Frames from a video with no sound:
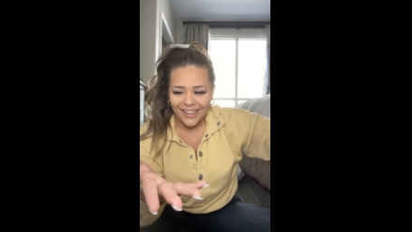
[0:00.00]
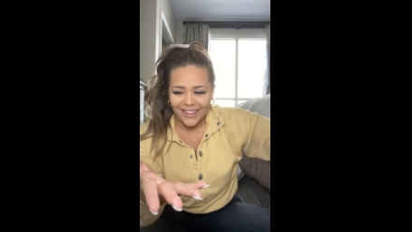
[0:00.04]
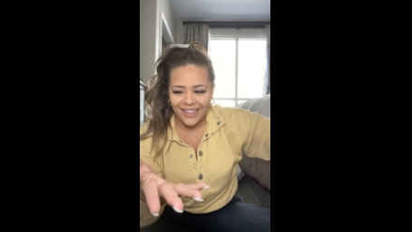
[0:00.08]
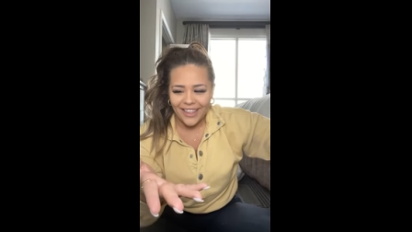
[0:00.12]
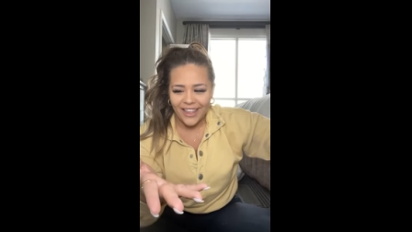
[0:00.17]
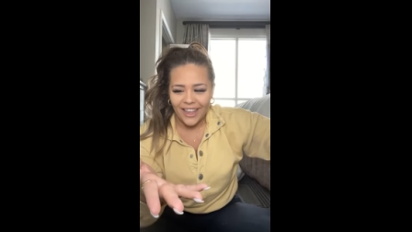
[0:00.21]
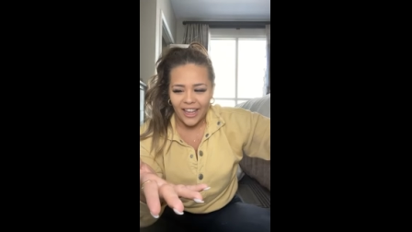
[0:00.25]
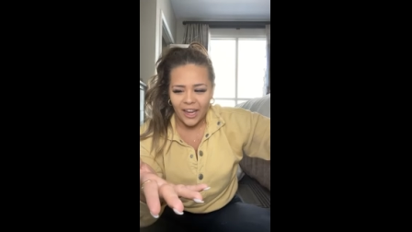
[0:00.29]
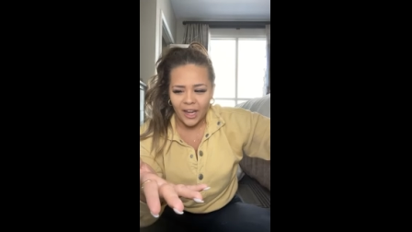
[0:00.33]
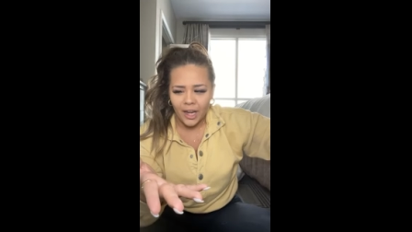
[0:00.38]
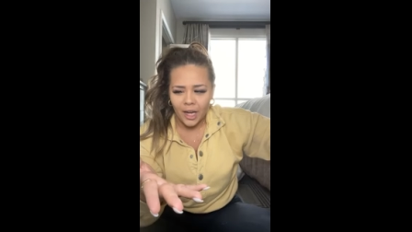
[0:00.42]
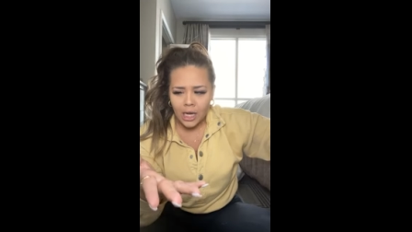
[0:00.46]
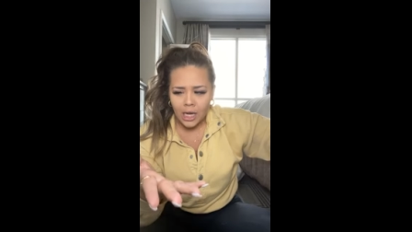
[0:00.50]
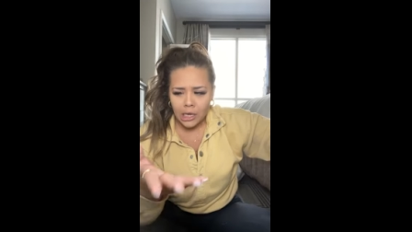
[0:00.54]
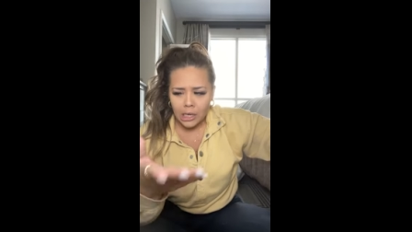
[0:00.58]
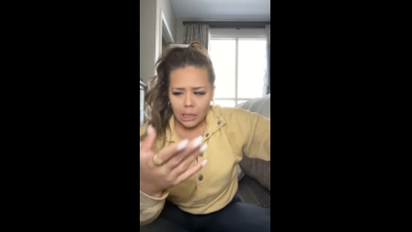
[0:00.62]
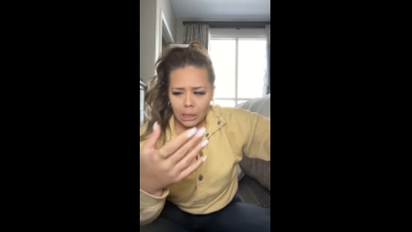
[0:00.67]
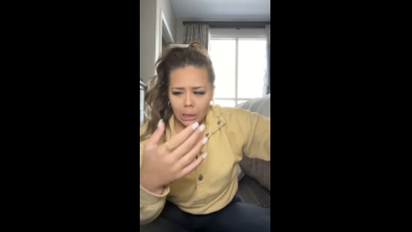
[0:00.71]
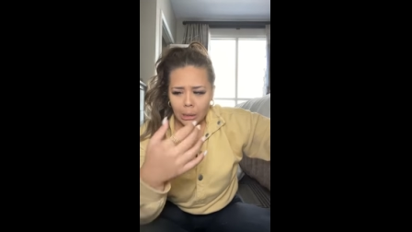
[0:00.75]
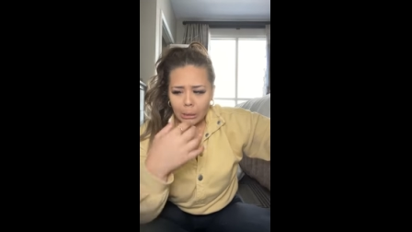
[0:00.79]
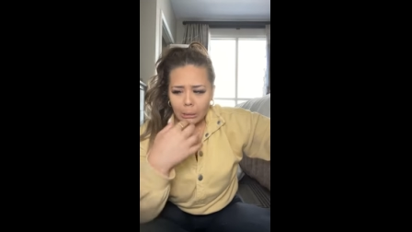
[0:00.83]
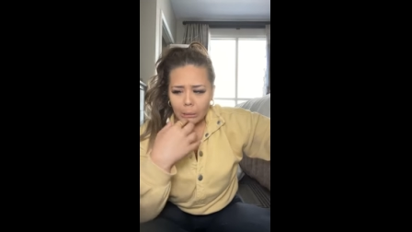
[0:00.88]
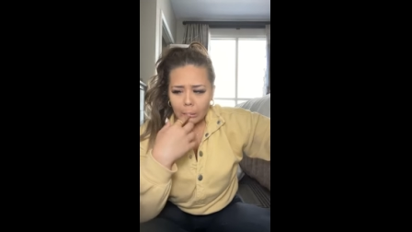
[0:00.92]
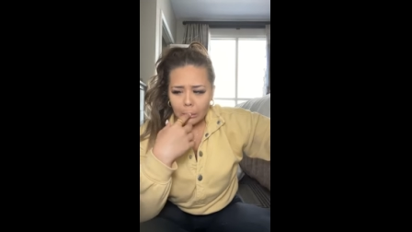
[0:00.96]
And then,
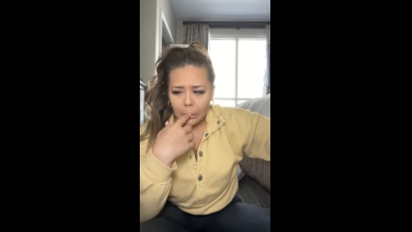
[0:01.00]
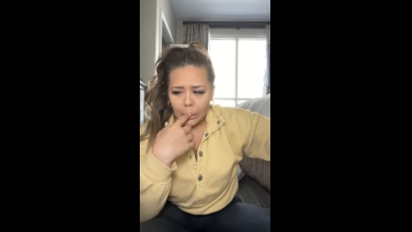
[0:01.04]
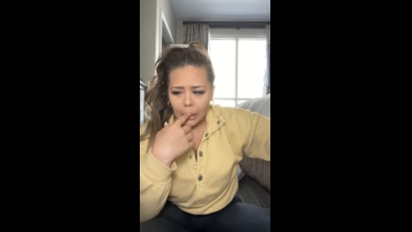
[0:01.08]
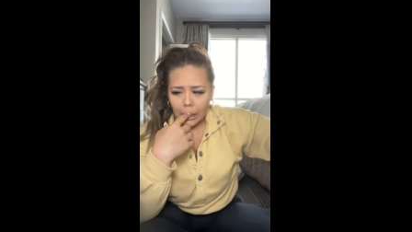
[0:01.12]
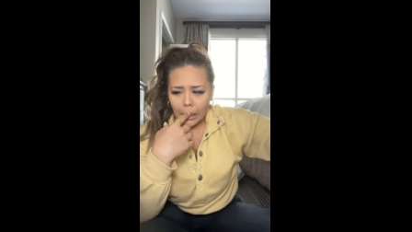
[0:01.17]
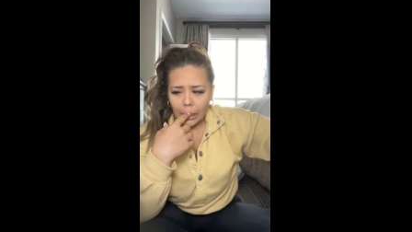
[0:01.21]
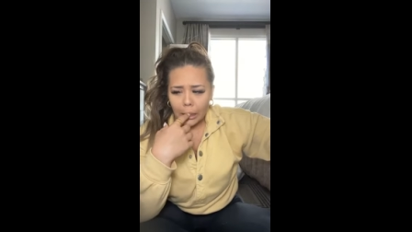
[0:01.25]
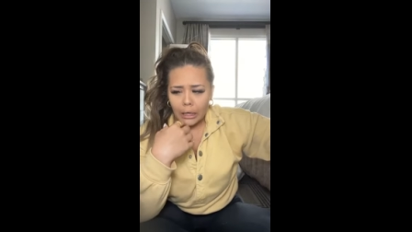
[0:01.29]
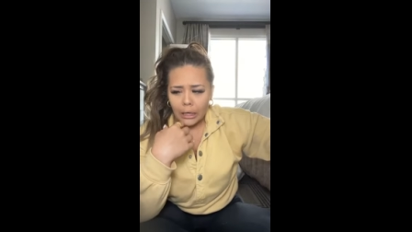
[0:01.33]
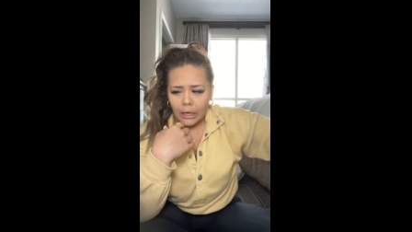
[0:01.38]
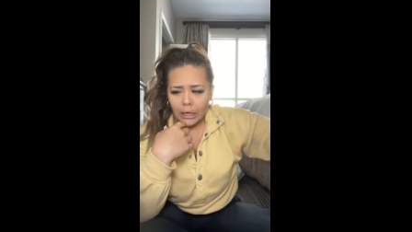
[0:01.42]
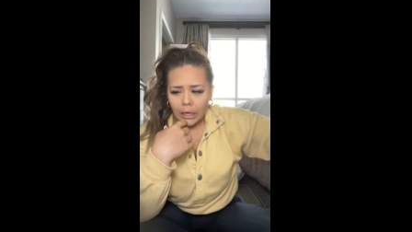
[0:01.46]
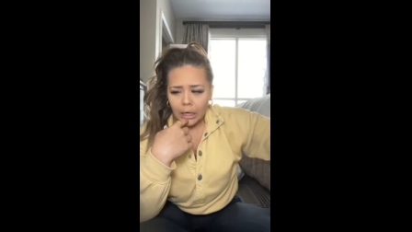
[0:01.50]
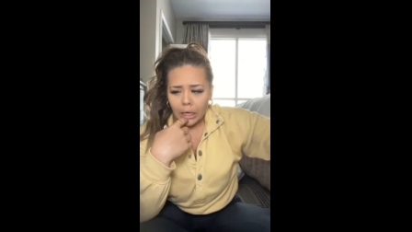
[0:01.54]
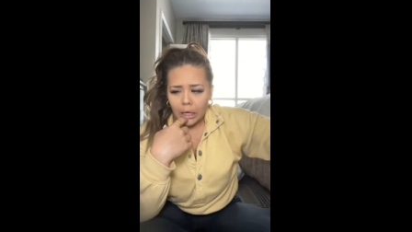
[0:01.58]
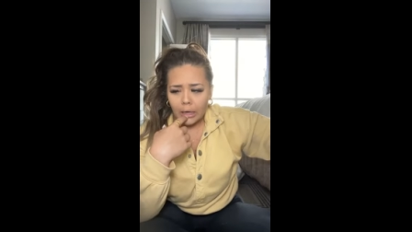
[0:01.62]
meh,